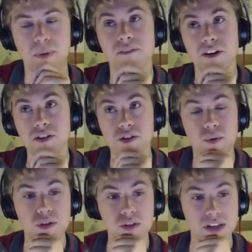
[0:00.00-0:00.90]
He might run
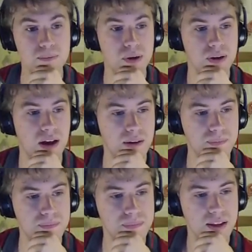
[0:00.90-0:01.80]
Taunt on it, but
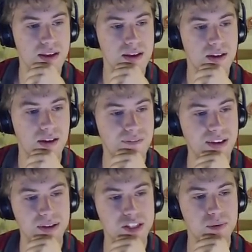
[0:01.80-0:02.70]
I
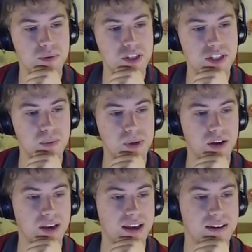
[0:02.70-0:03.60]
think it should still
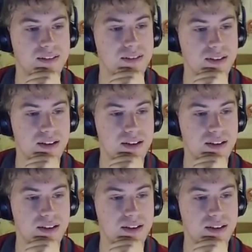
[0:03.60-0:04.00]
be okay.